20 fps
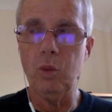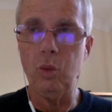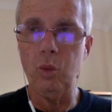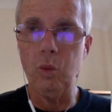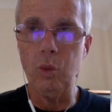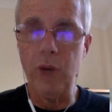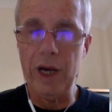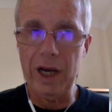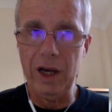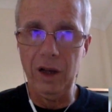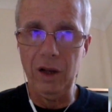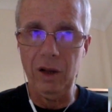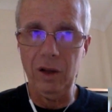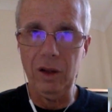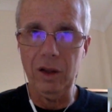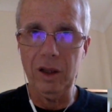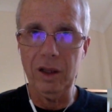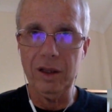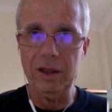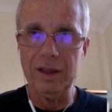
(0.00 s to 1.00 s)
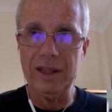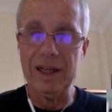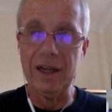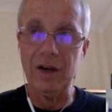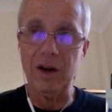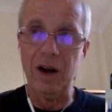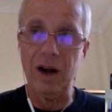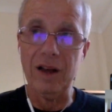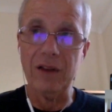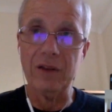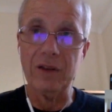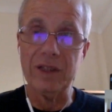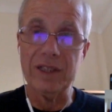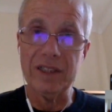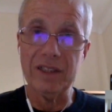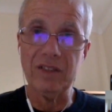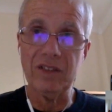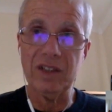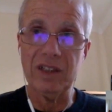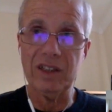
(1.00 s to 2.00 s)
well that are either
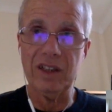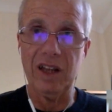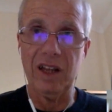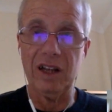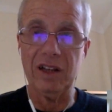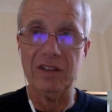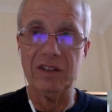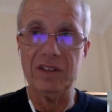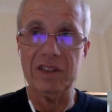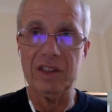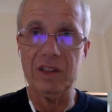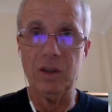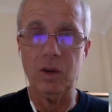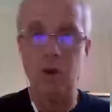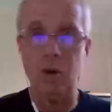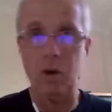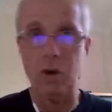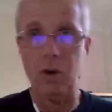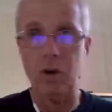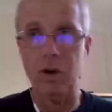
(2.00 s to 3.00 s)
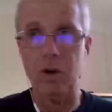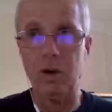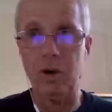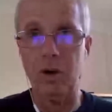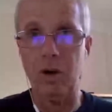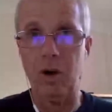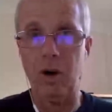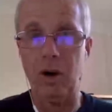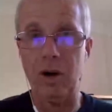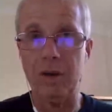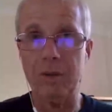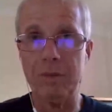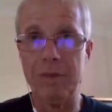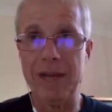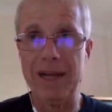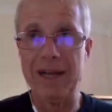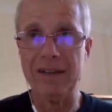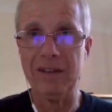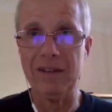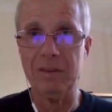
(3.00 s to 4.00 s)
in technology or are
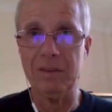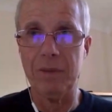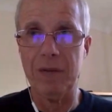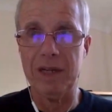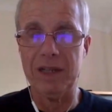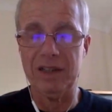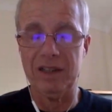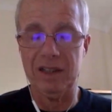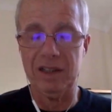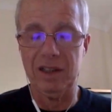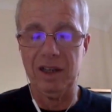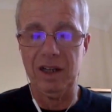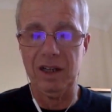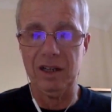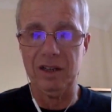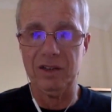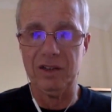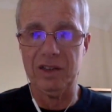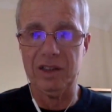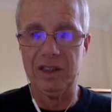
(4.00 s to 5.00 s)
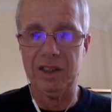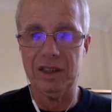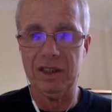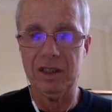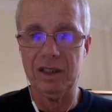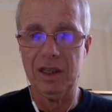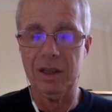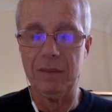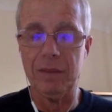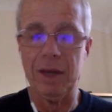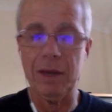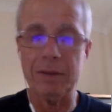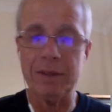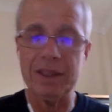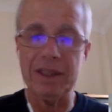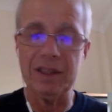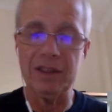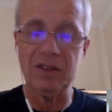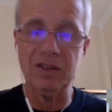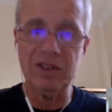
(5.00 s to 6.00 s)
impacted by technology? I
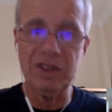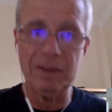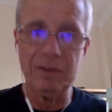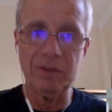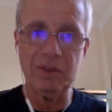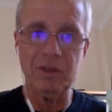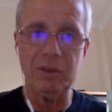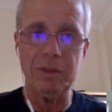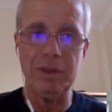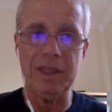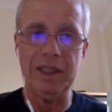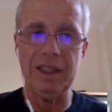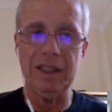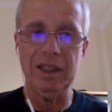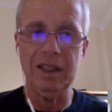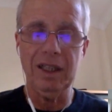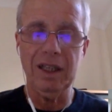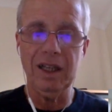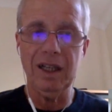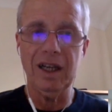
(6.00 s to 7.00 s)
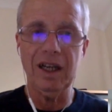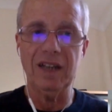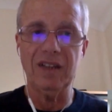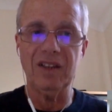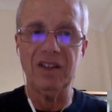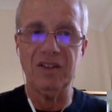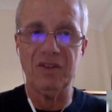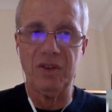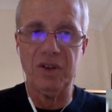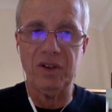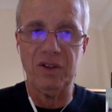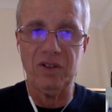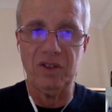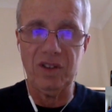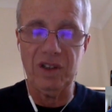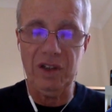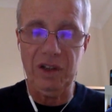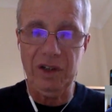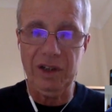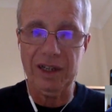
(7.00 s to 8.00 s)
mean, there seems to be a difference
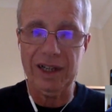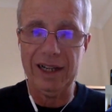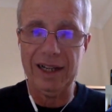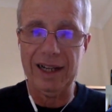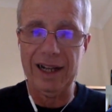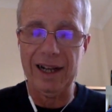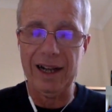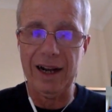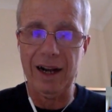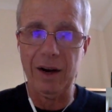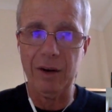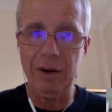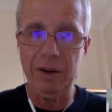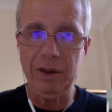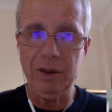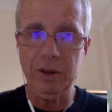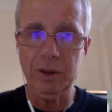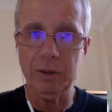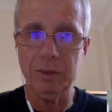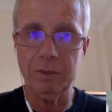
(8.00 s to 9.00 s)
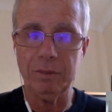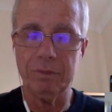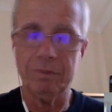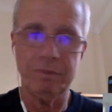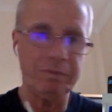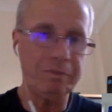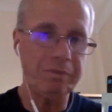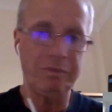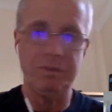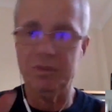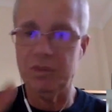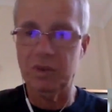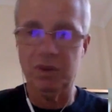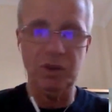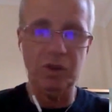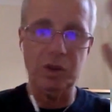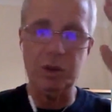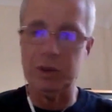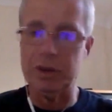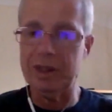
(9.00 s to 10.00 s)
there. And how are you
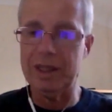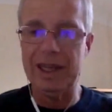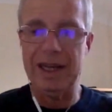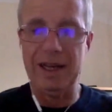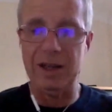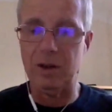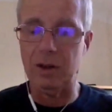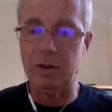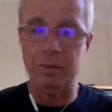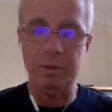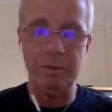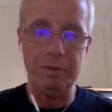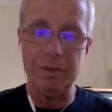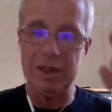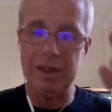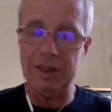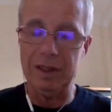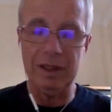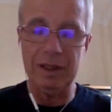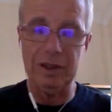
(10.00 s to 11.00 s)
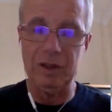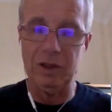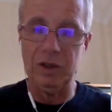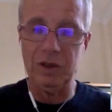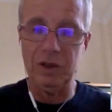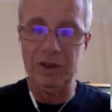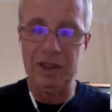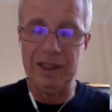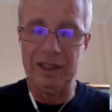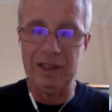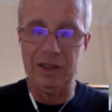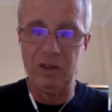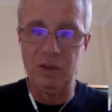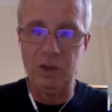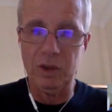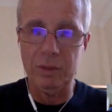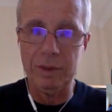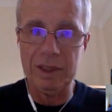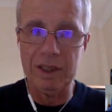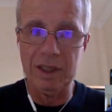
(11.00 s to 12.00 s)
doing that, or do you think it's
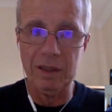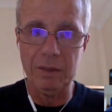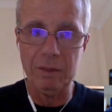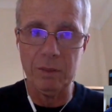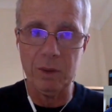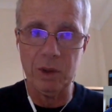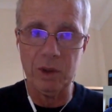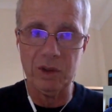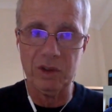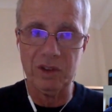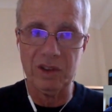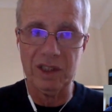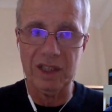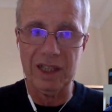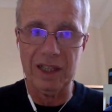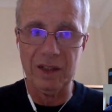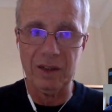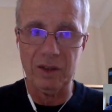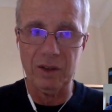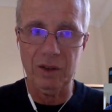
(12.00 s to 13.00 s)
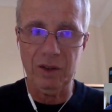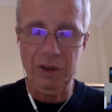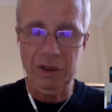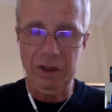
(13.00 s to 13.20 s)
going to become merged together?